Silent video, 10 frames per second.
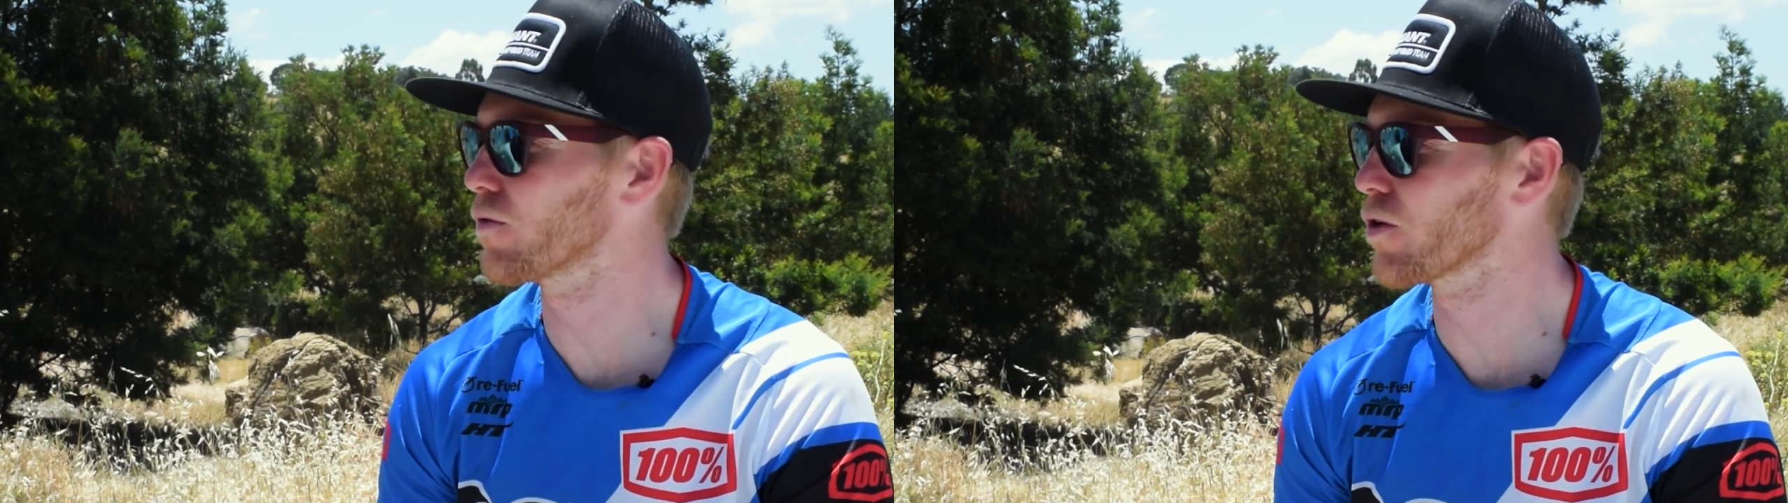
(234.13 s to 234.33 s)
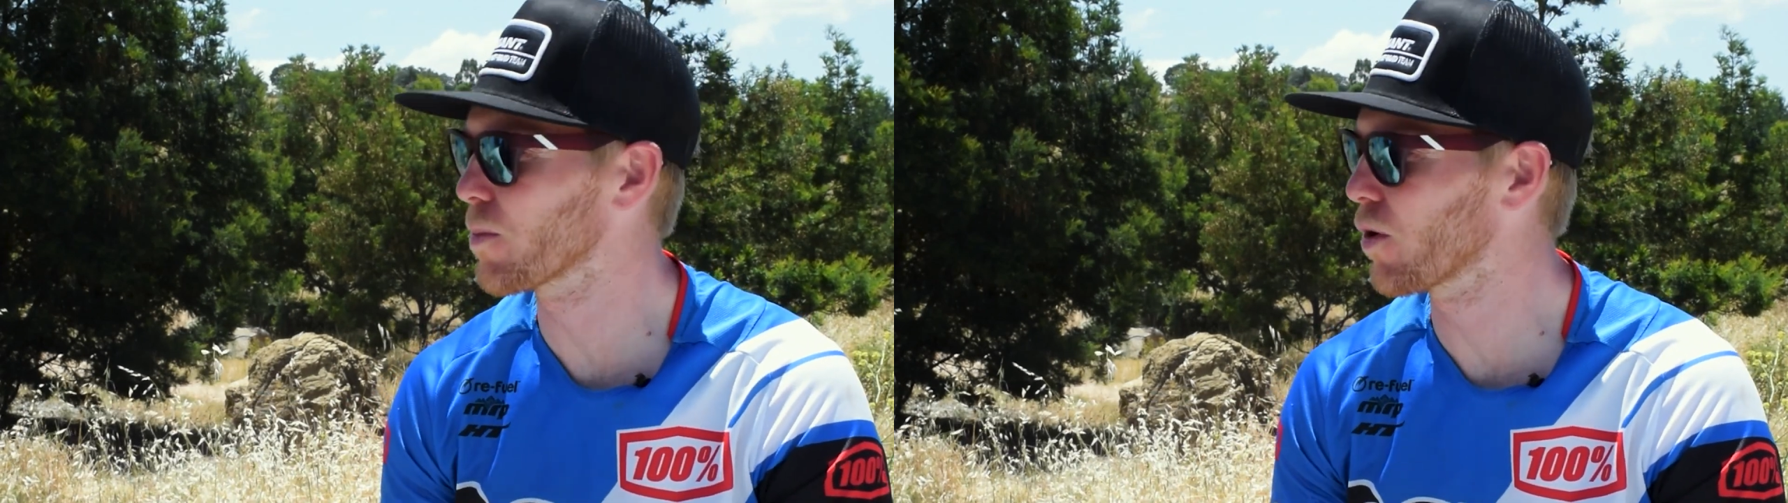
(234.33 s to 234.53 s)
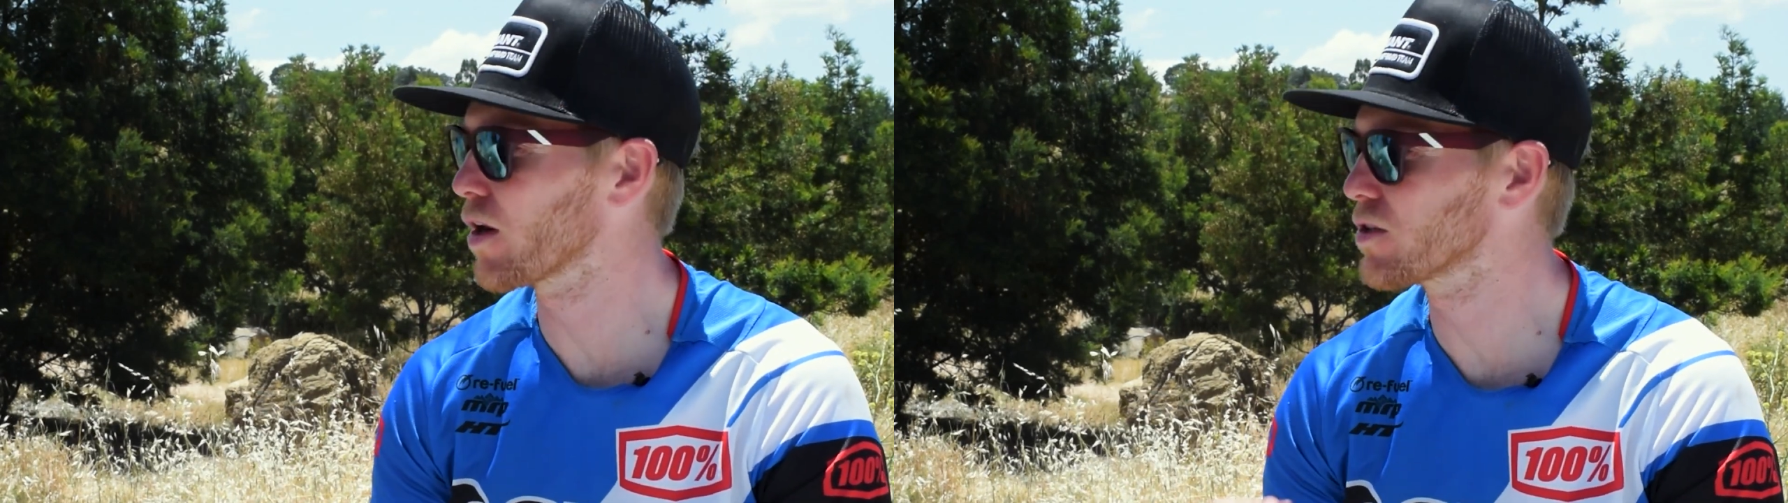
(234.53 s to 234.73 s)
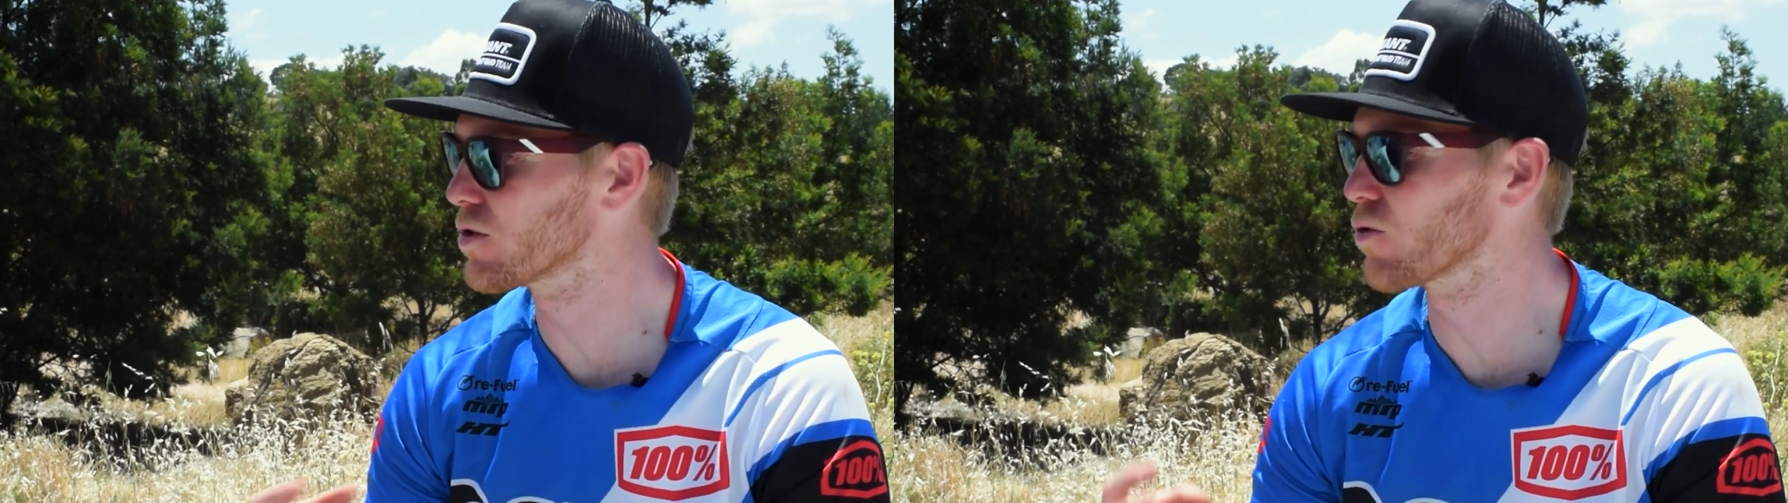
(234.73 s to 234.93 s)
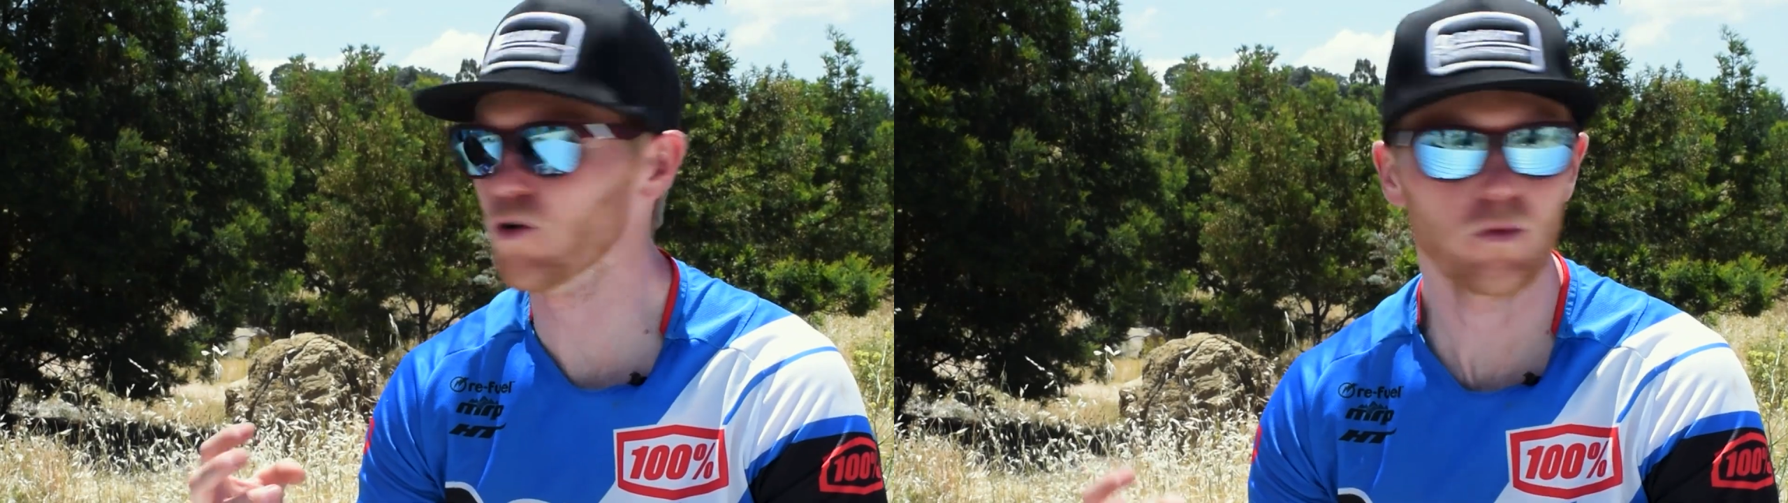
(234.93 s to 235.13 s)
for your body to
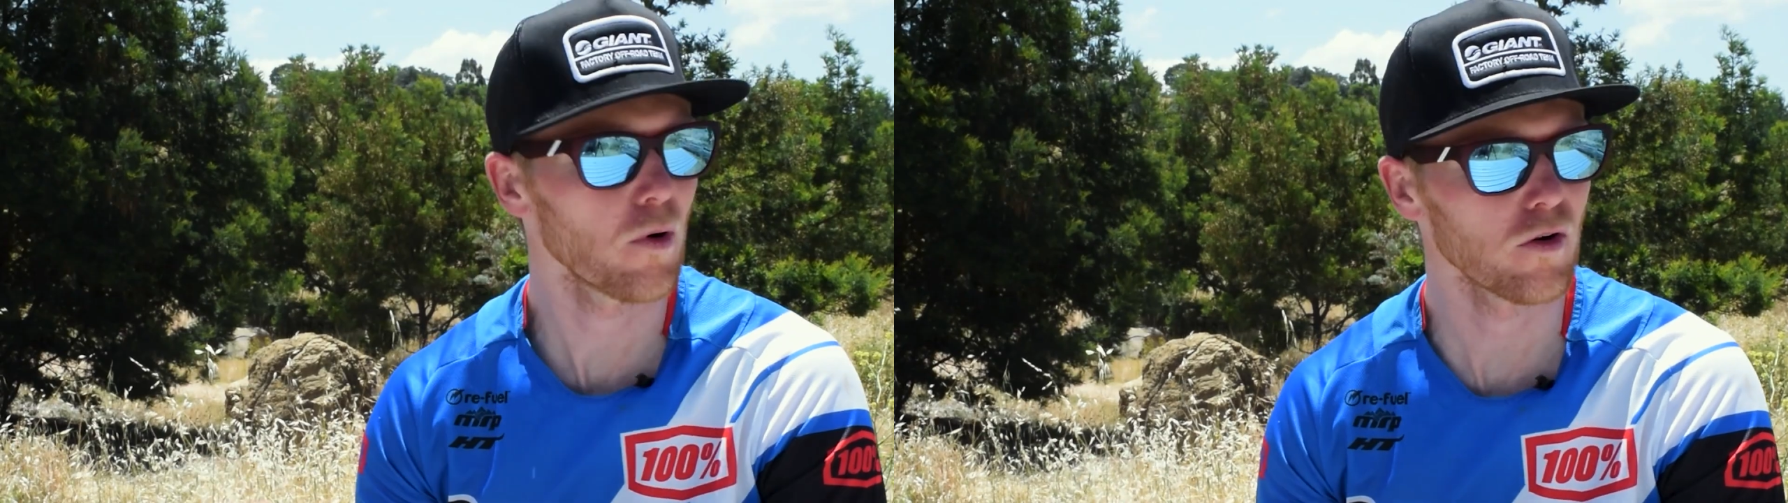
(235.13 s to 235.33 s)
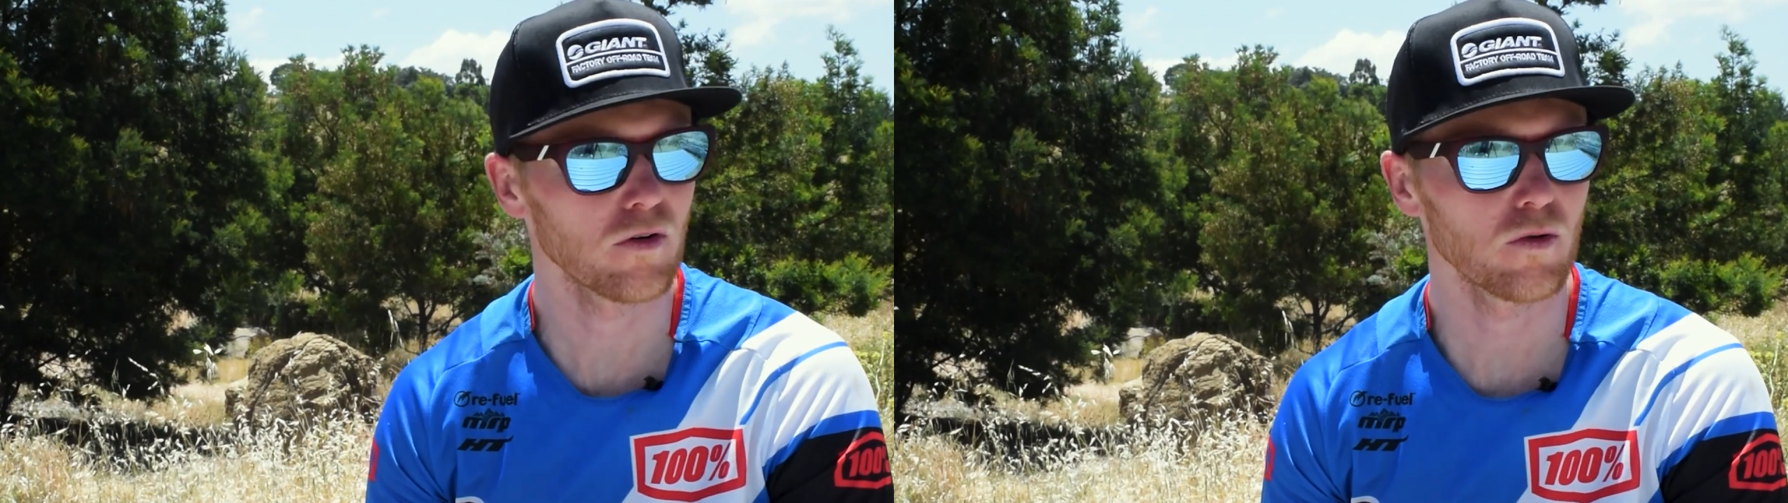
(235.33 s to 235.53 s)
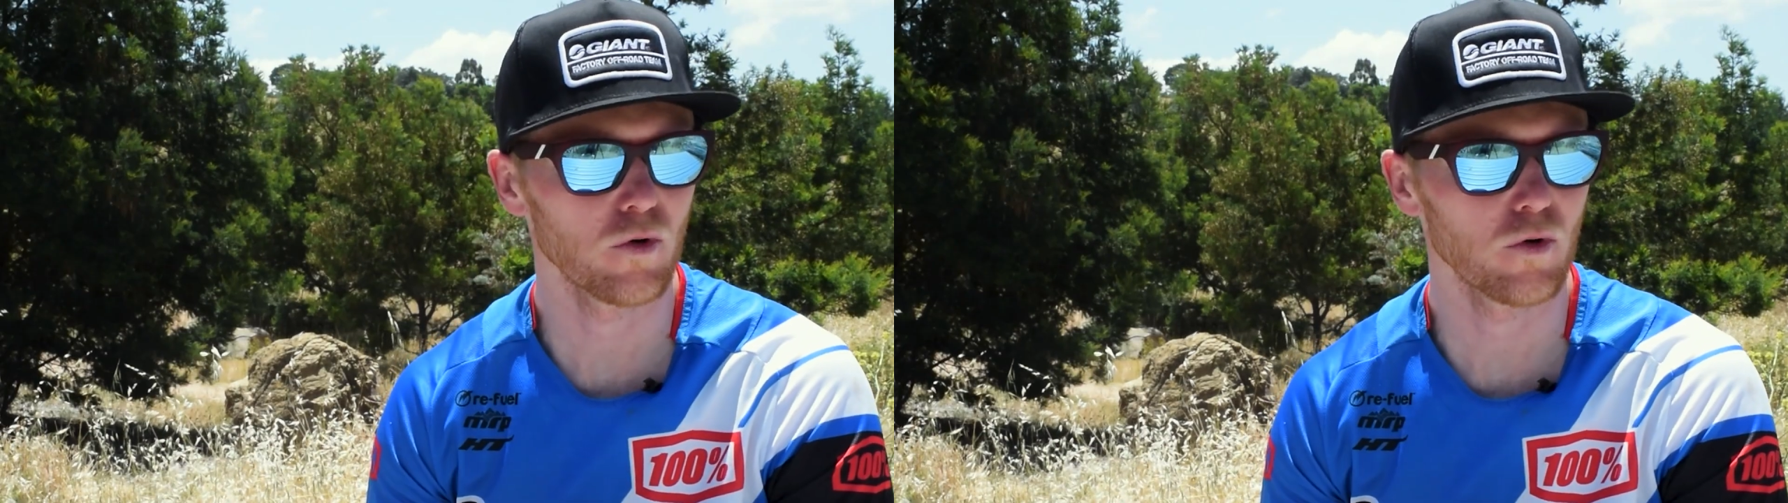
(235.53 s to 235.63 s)
draw upon